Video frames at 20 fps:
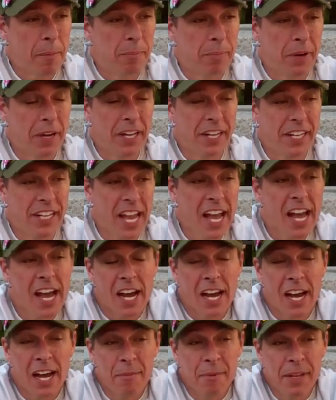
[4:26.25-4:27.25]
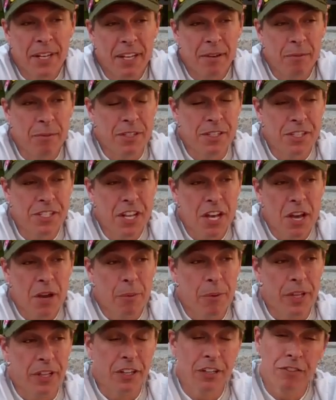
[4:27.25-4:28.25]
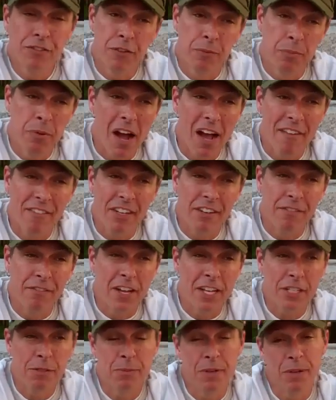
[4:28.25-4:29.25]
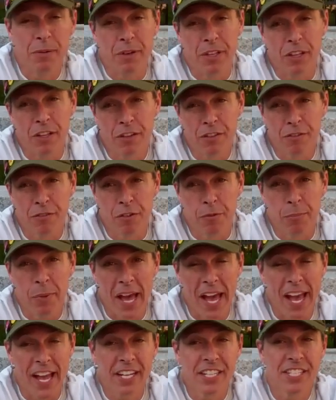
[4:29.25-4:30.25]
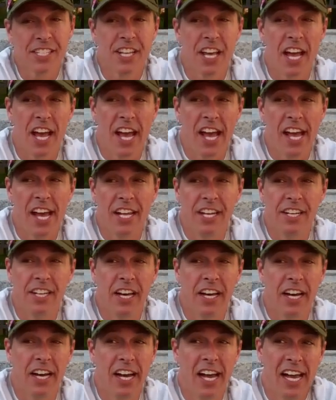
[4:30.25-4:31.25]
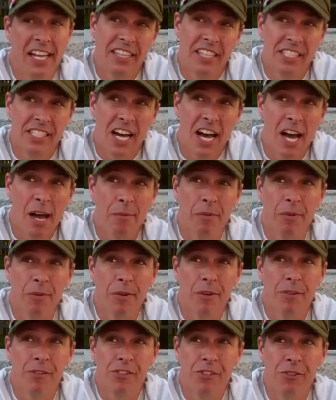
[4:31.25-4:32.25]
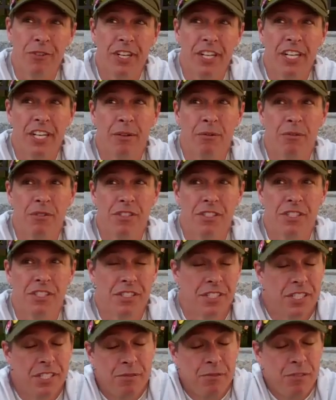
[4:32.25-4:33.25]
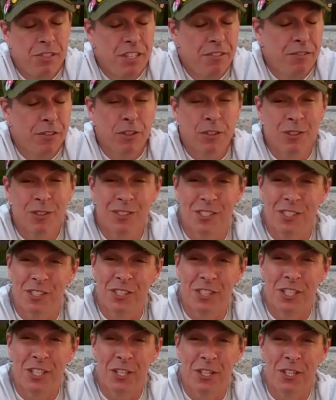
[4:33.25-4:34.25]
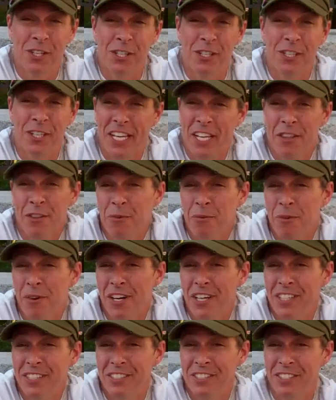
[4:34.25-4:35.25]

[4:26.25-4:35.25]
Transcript: But yeah, I mean, we looked for private investment, we looked for banks, and at the time when we were doing it, it was difficult to secure either one.